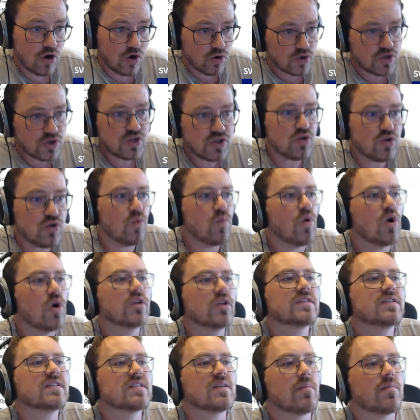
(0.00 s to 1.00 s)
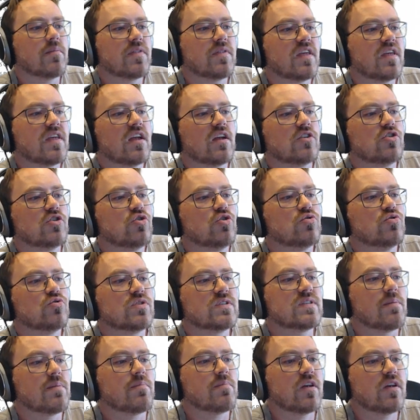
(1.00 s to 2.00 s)
Or do you want to do
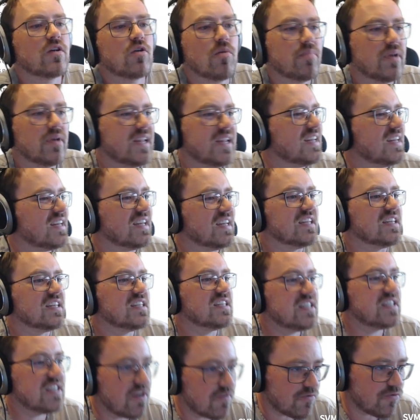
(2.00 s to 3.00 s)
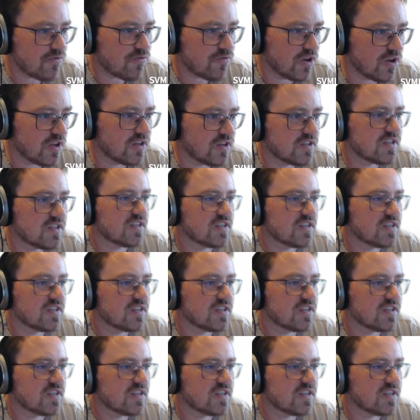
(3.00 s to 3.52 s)
something completely different,